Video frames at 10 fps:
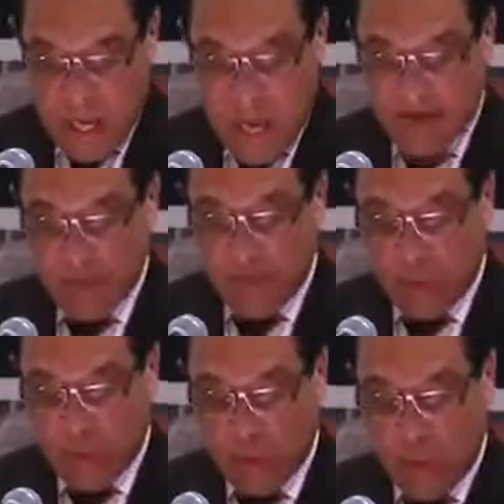Having been
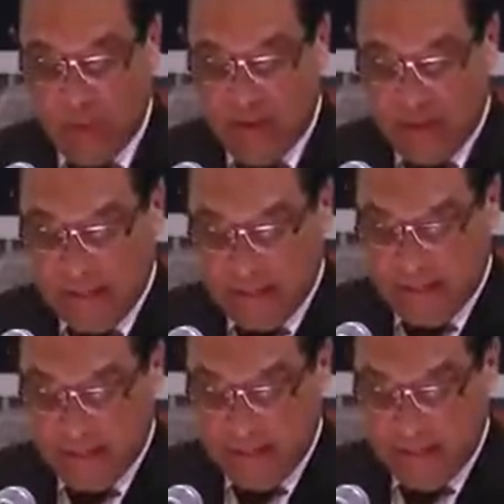told all that,
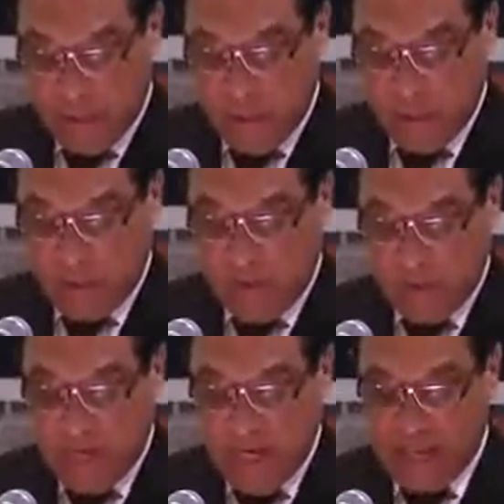you will no
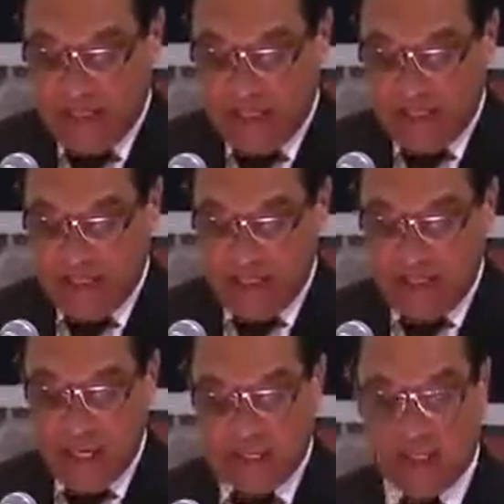doubt be asking
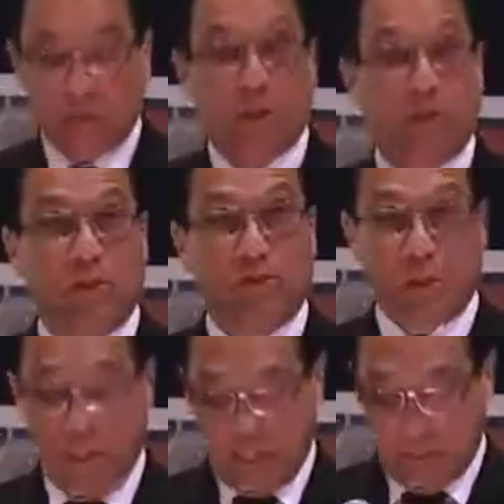the next logical
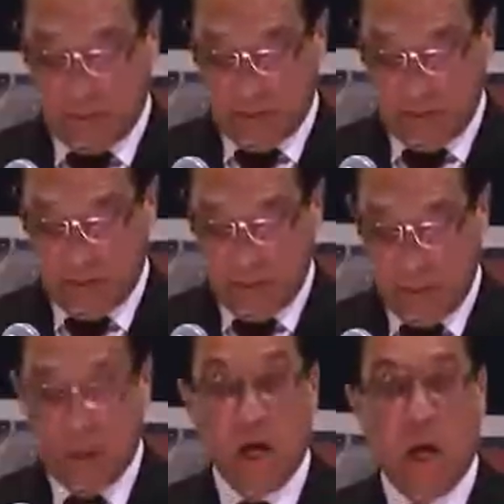question:
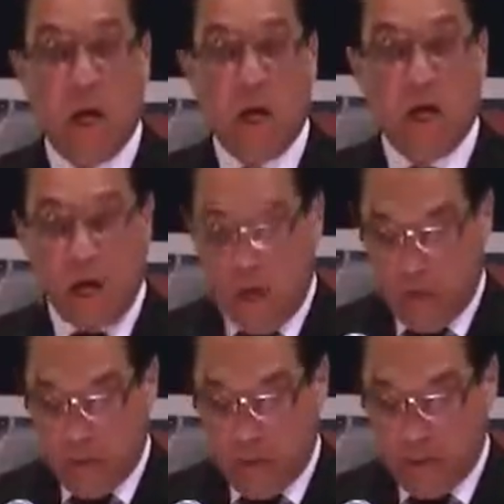
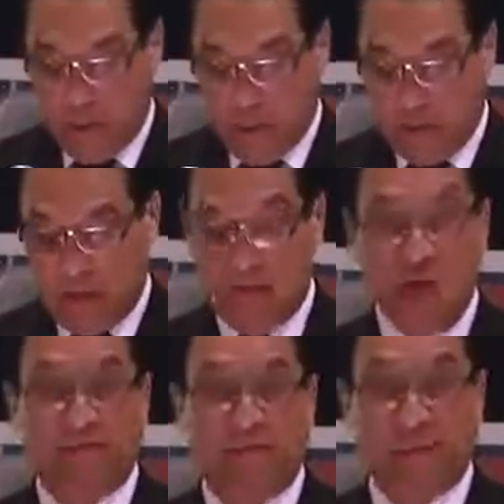how do you intend to
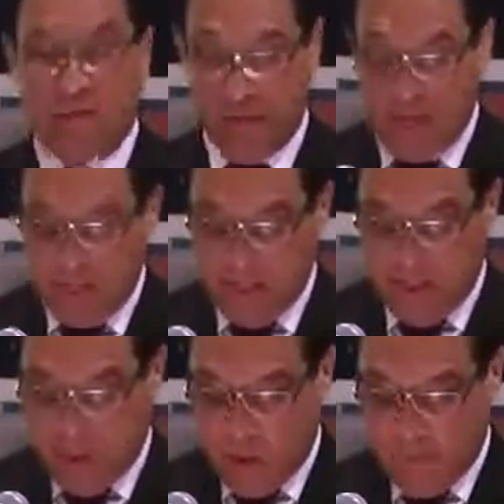drive growth in the
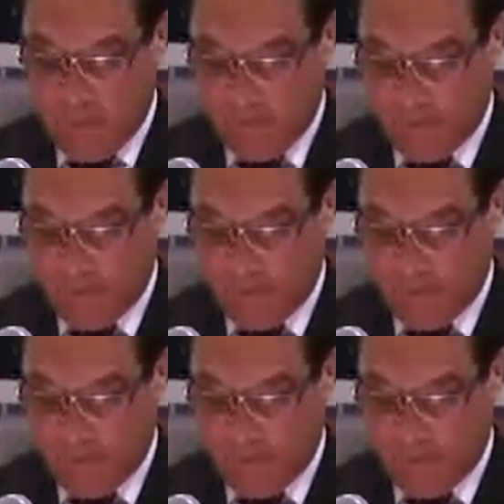economy?